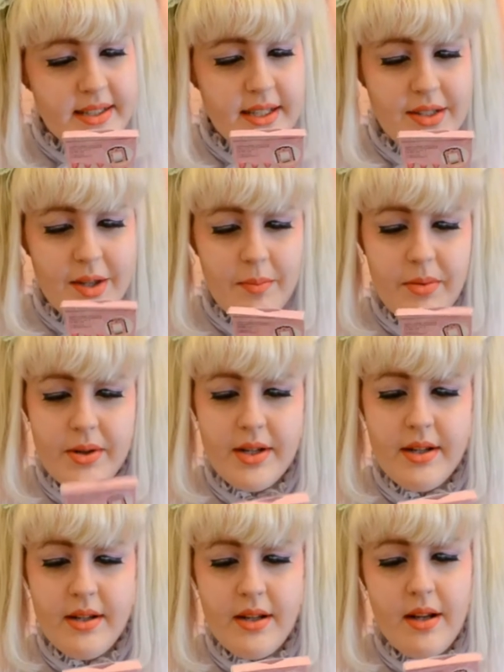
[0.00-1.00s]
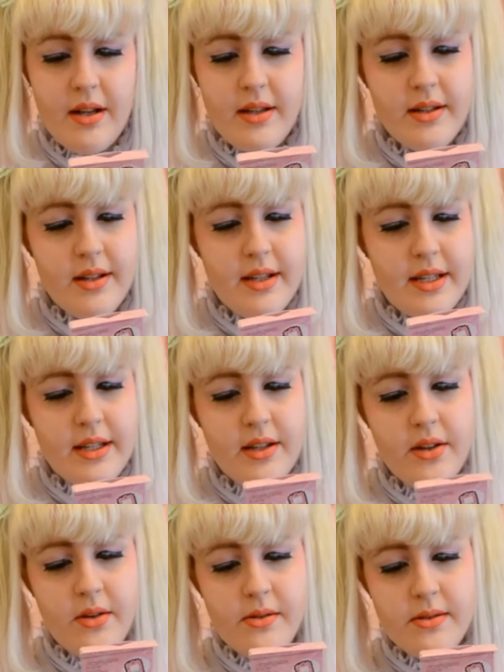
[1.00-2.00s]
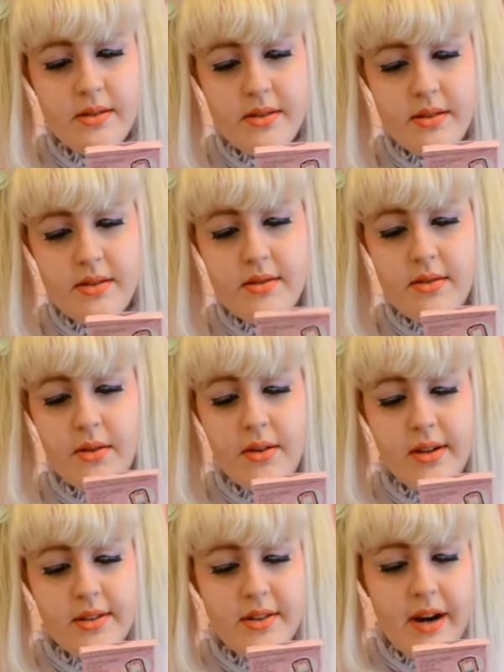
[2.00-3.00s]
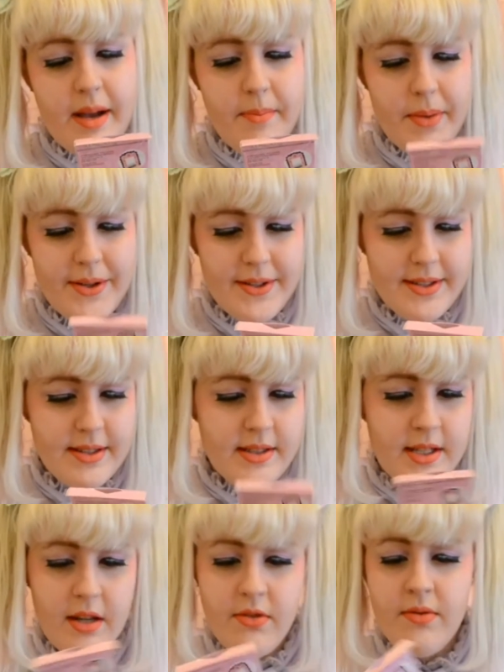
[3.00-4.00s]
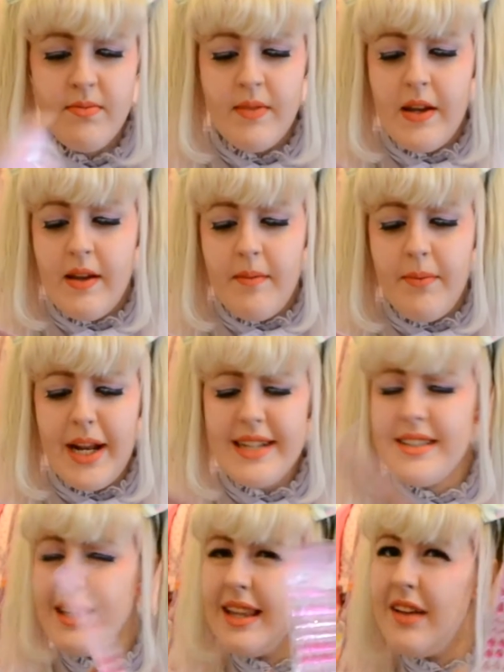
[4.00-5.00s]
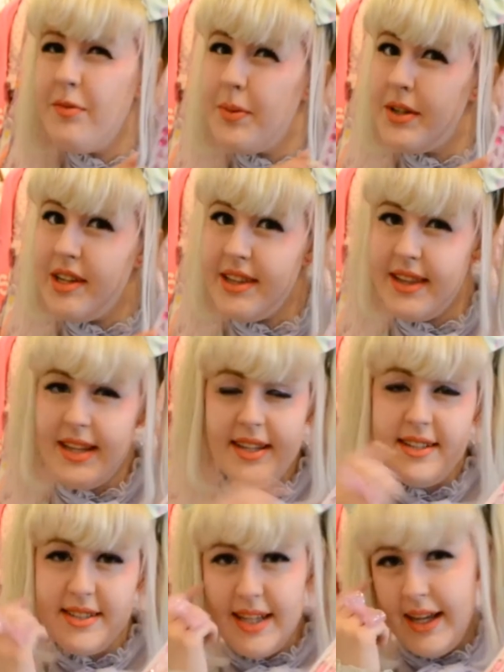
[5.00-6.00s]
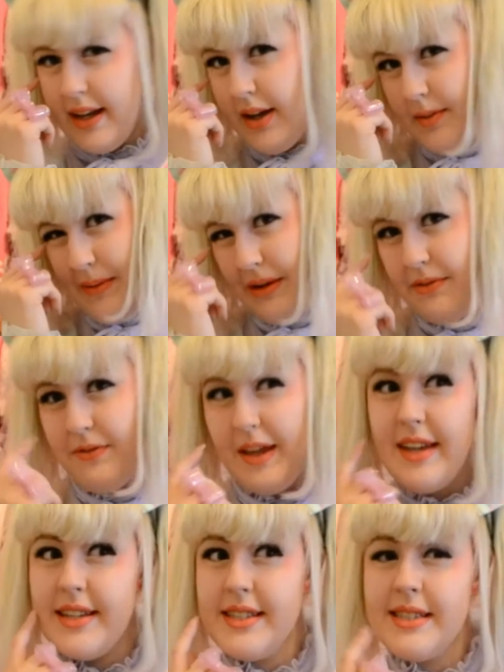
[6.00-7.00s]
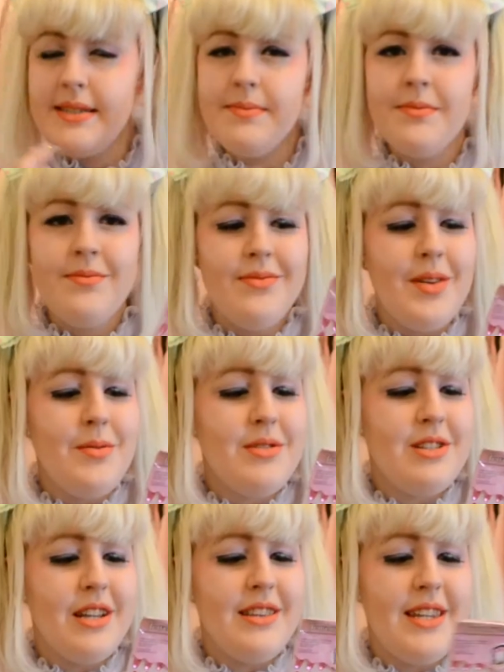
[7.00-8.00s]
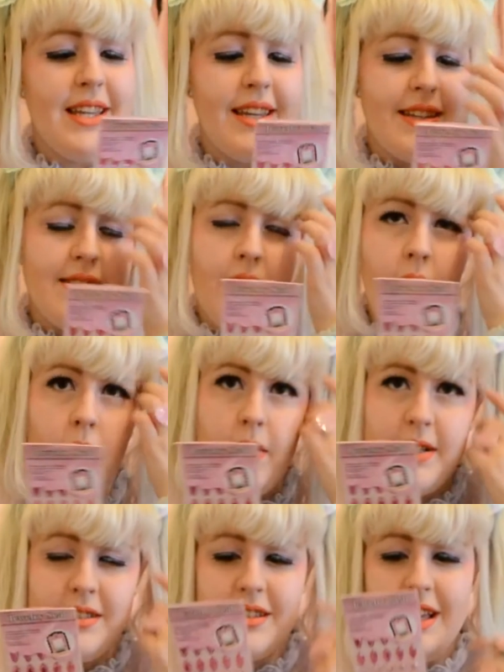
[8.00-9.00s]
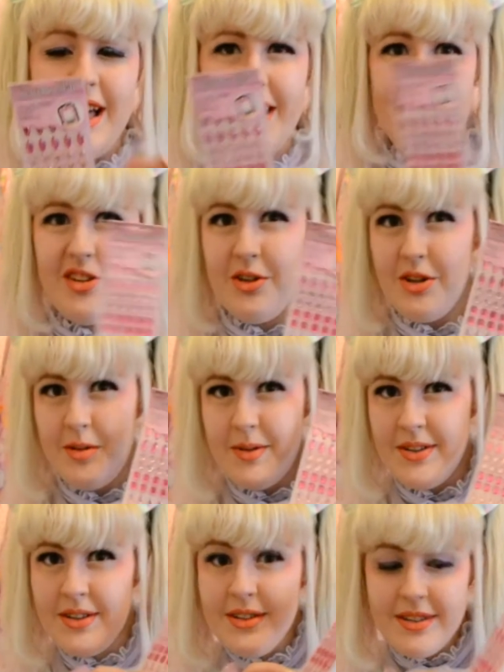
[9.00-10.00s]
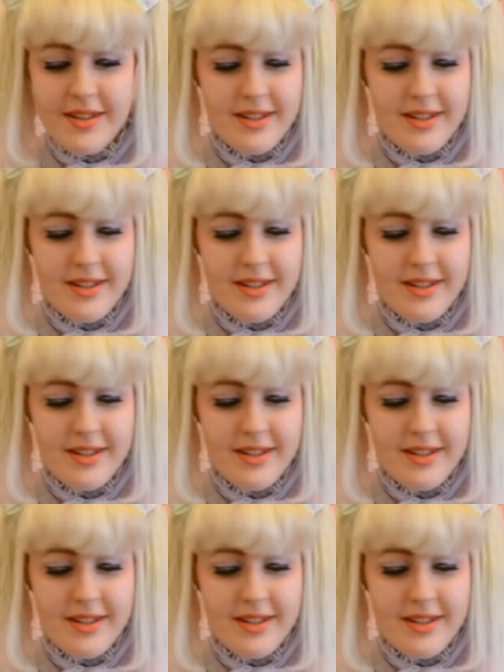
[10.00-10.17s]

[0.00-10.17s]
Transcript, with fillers: side you can put it on the like notes or in scrapbooks and stuff. But I actually love putting these like on my face, which I think is always adorable.